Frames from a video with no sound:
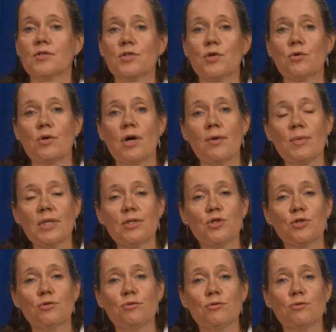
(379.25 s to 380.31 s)
So coming
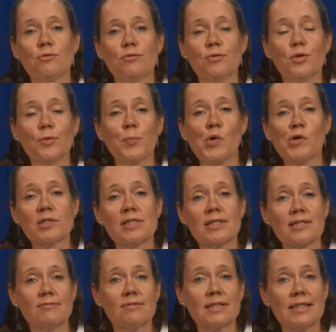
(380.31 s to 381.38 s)
to the positive